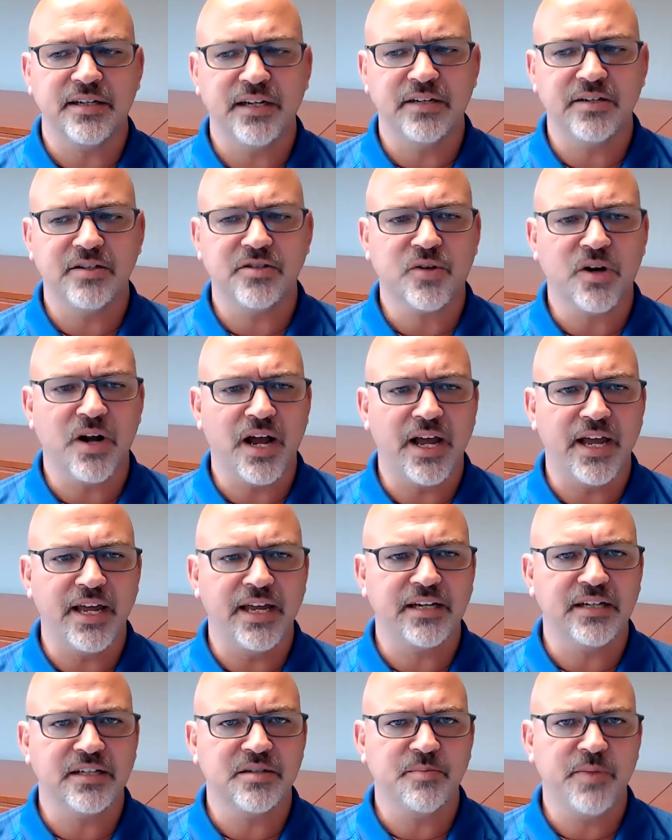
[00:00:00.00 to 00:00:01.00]
in
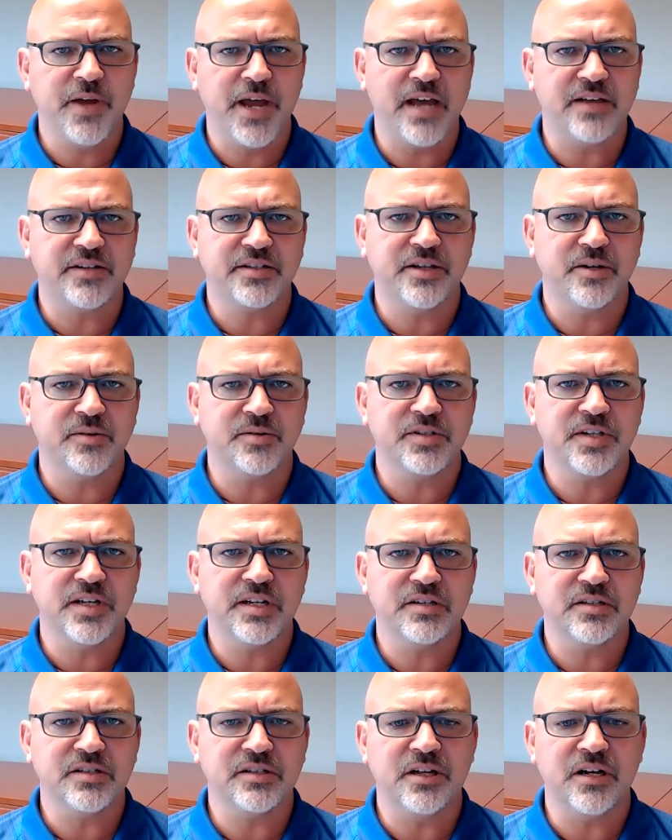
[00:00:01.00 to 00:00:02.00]
trying to pass those
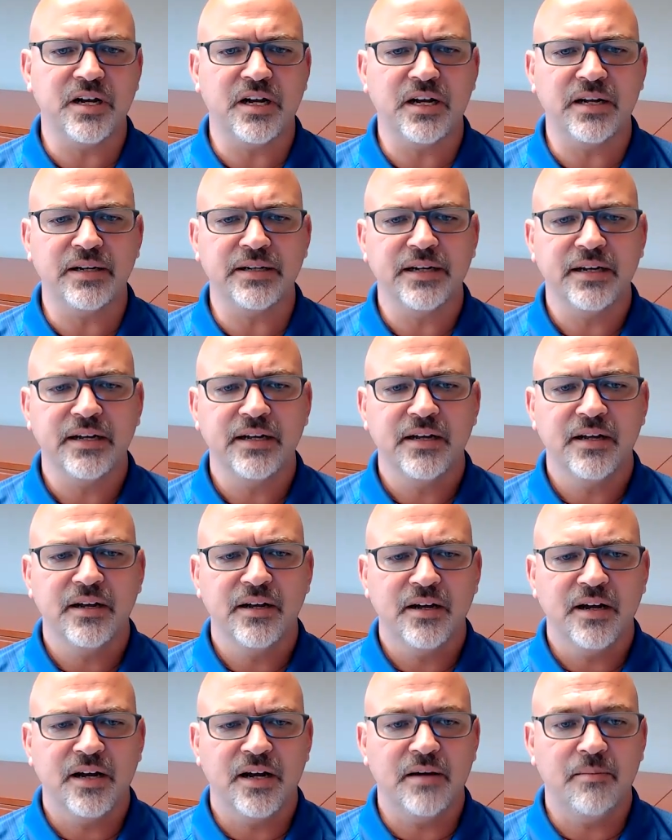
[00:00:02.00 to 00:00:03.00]
things along.
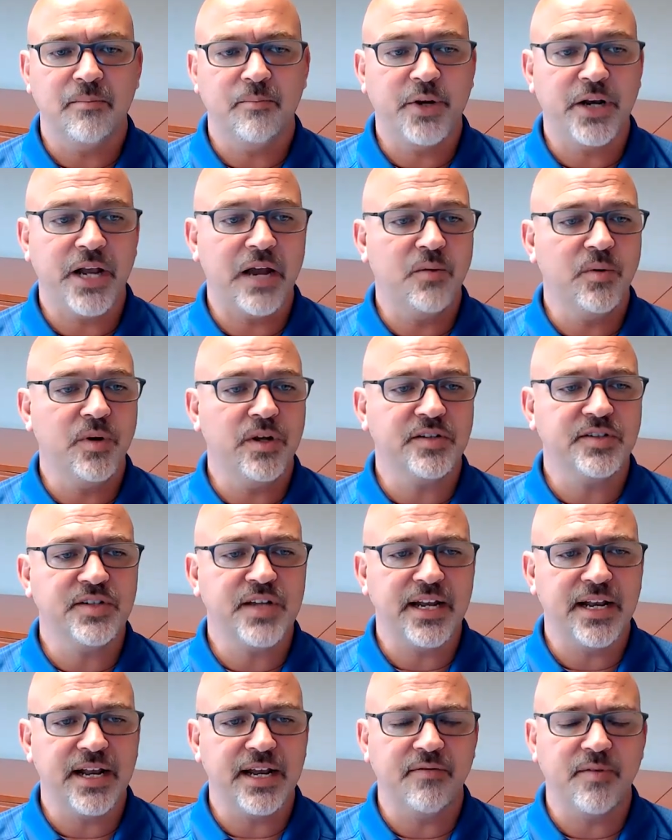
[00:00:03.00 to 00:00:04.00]
But I will
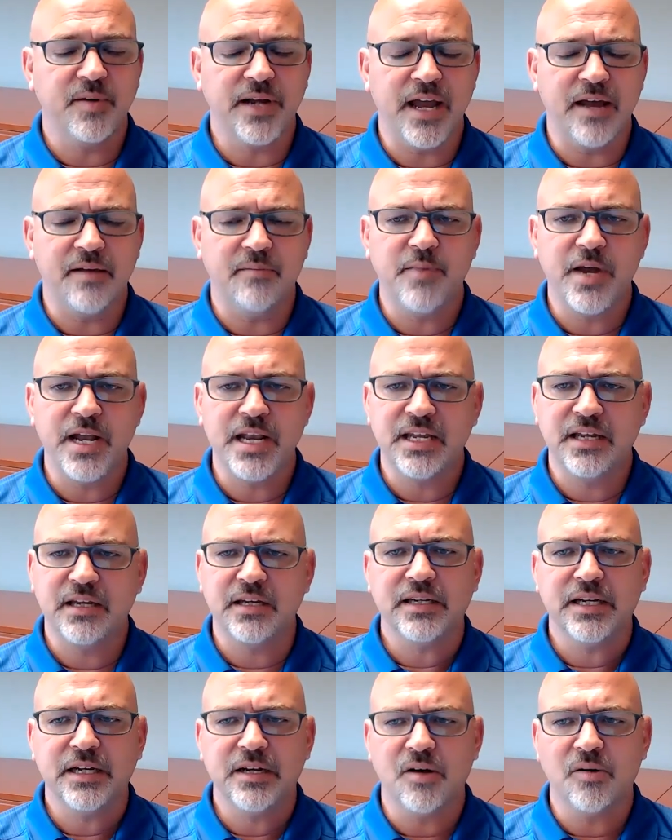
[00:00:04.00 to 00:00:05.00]
say, and I've got
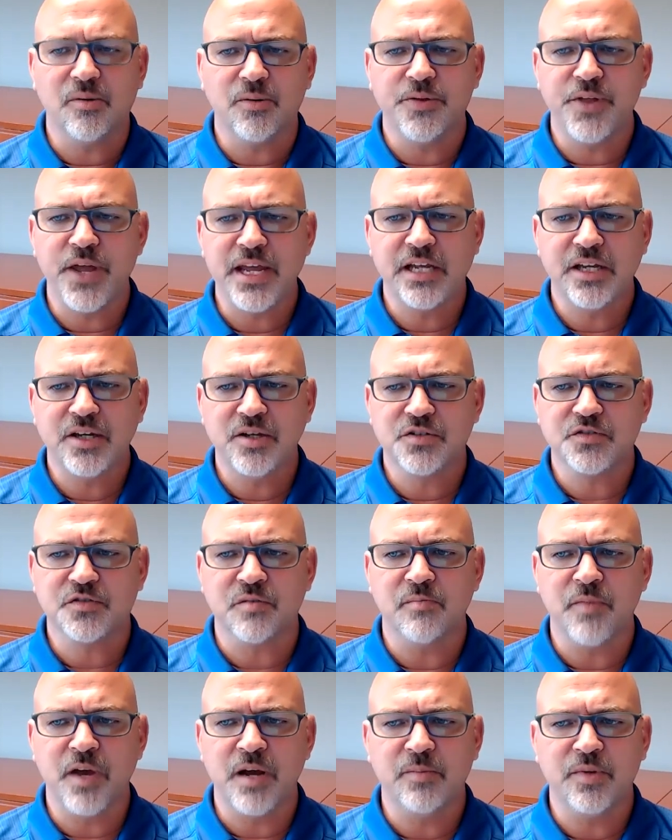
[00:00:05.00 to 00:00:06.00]
many, thank yous
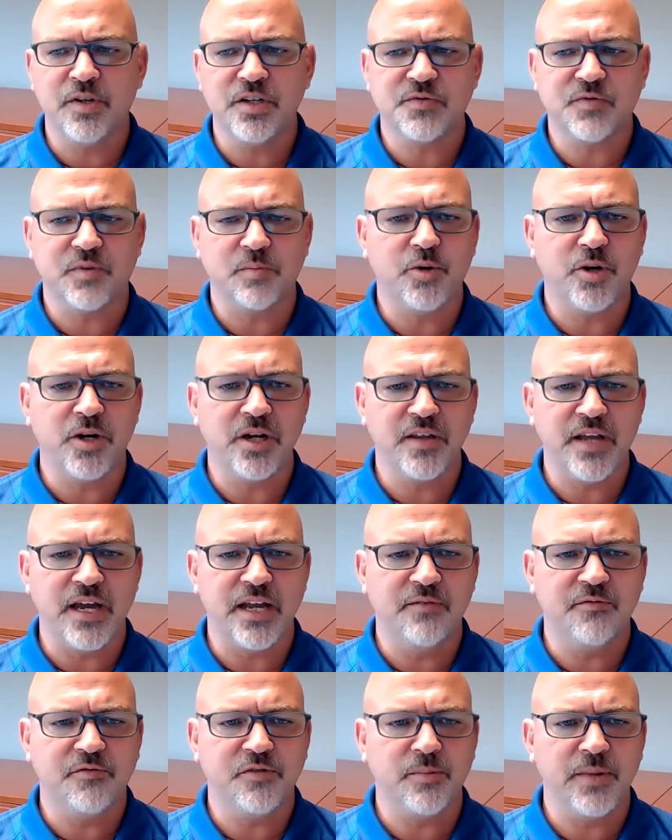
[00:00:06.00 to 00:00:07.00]
from members for putting
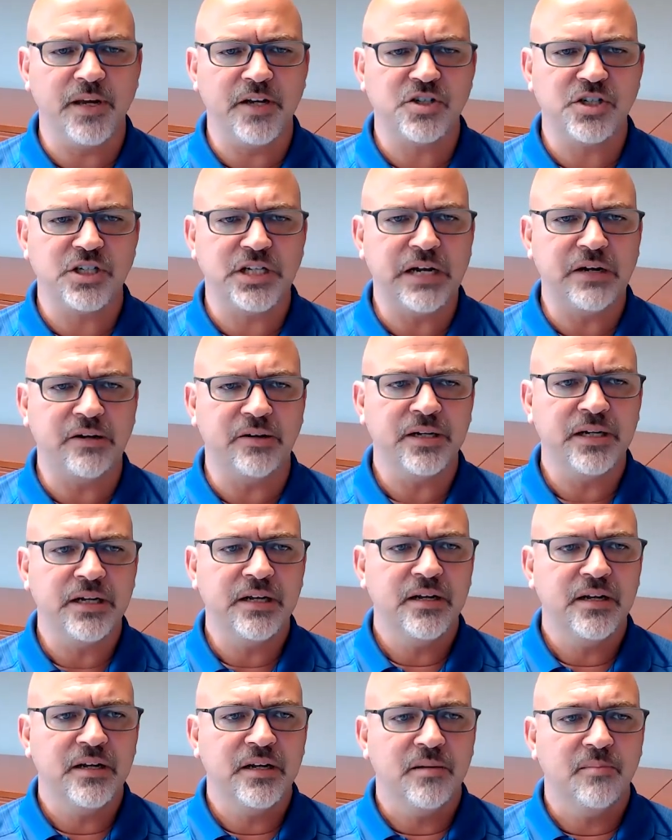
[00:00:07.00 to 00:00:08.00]
that information out.
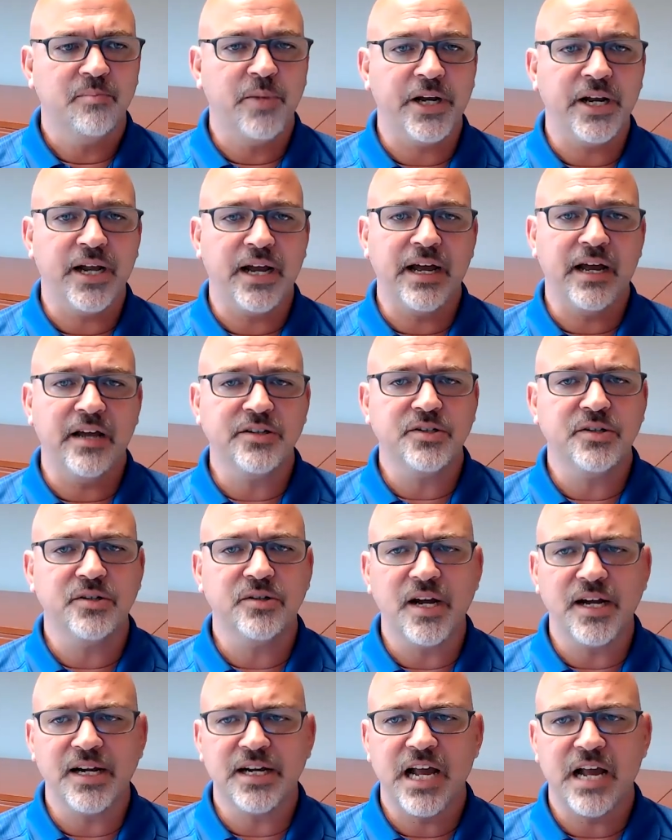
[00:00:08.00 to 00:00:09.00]
But I also
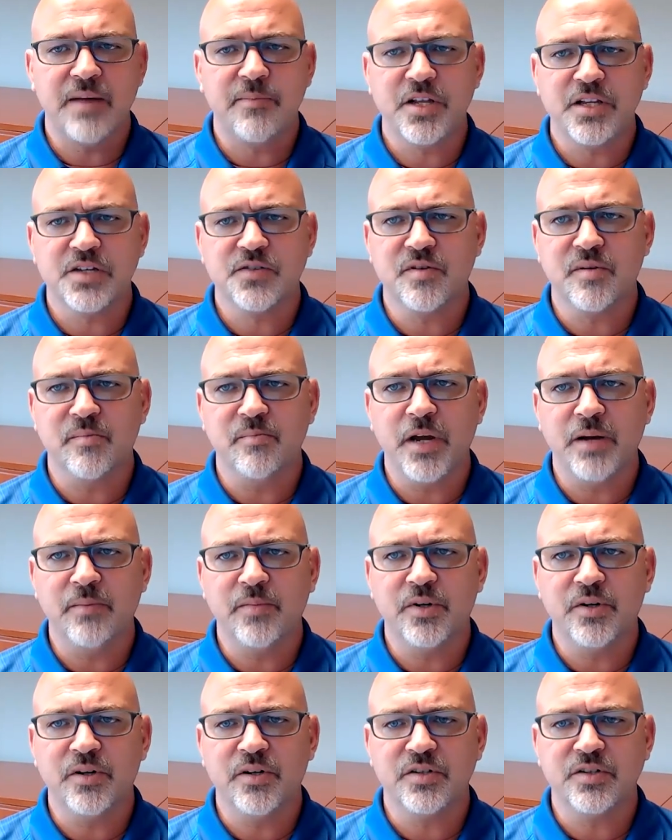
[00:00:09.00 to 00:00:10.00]
got comments from
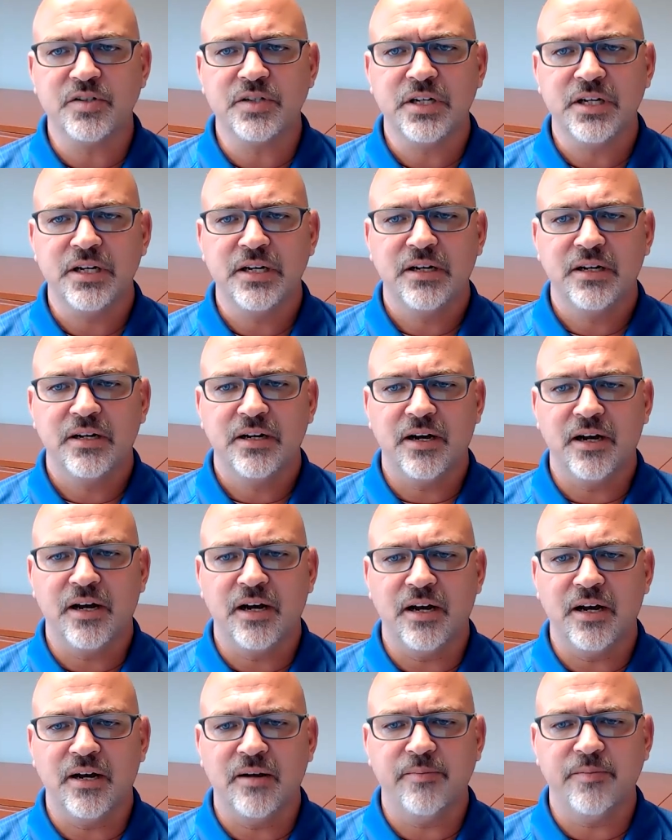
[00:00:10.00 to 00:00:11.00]
members
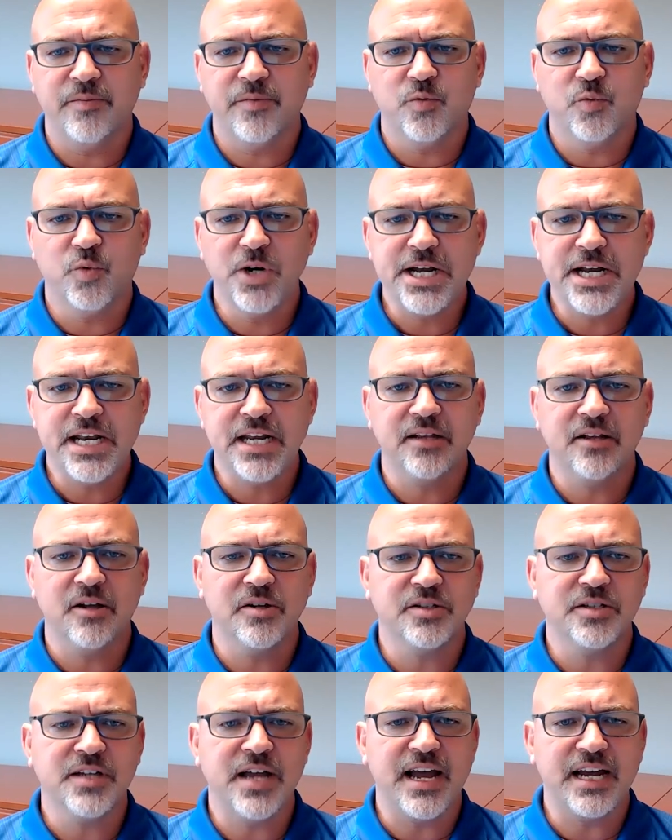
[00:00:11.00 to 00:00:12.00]
reading
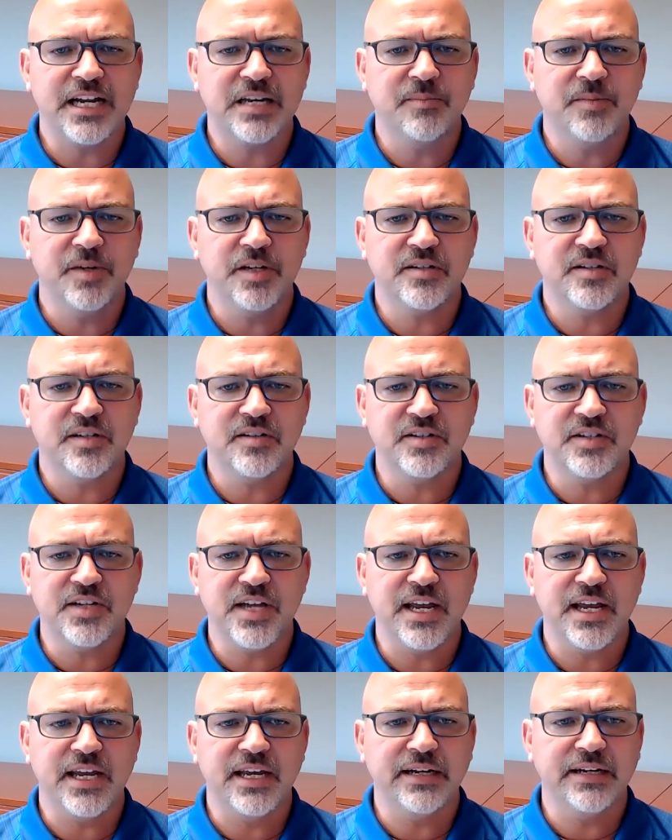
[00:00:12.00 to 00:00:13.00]
those documents and
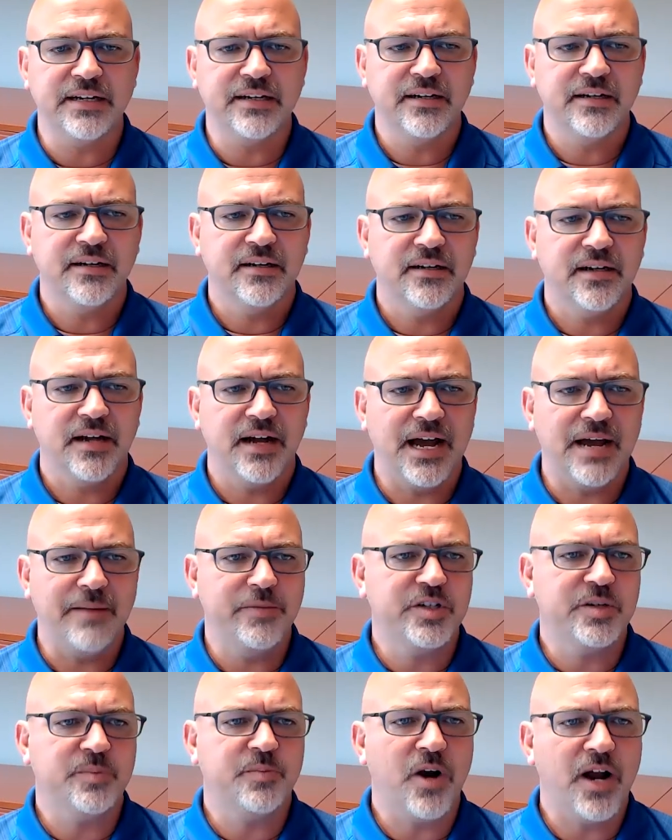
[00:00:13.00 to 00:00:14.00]
saying,
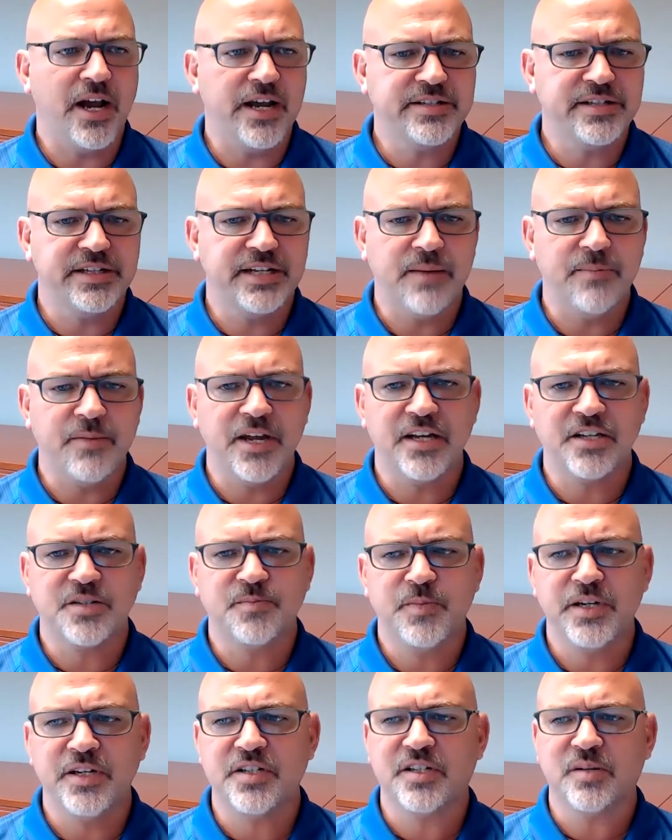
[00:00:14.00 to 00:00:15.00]
I'm surprised that
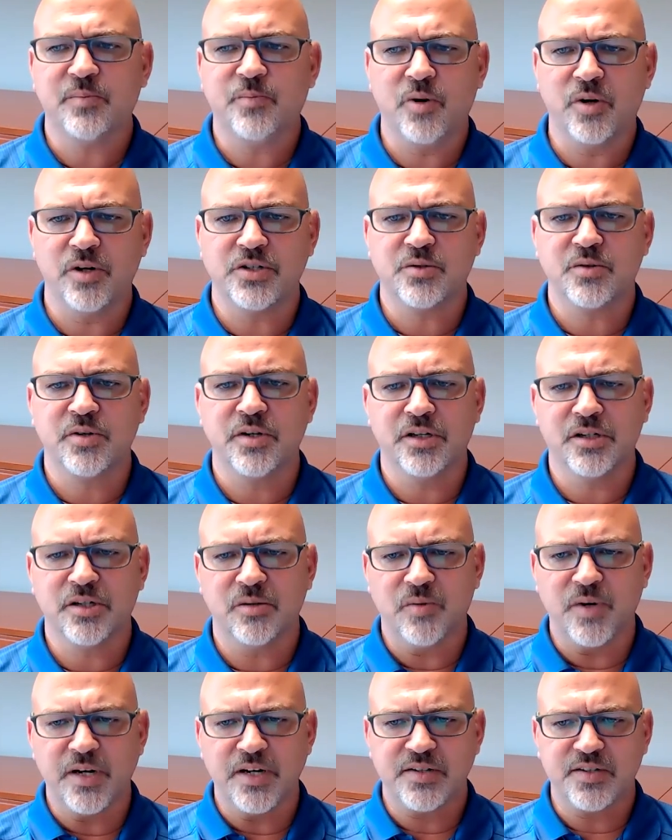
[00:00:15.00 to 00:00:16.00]
MASB supports
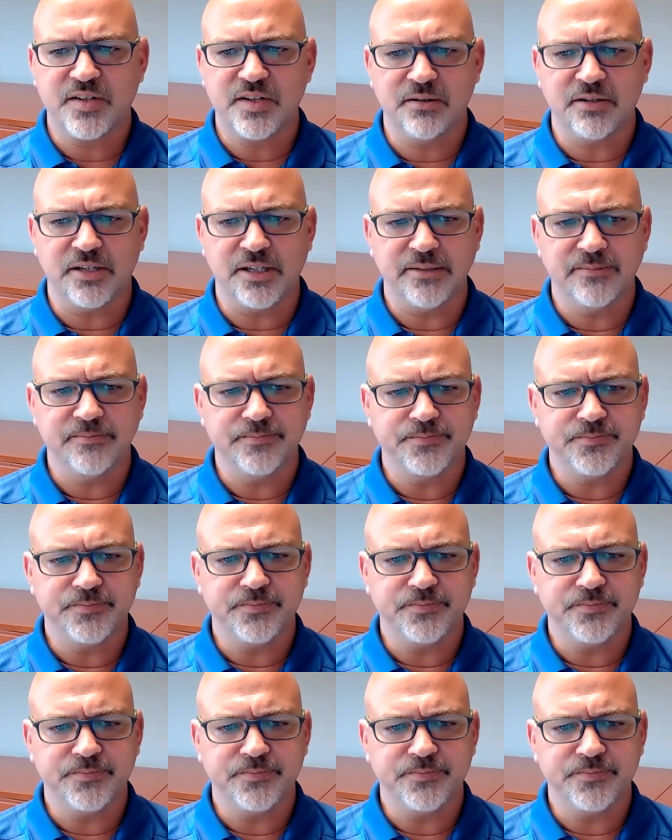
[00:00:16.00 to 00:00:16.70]
critical race theory.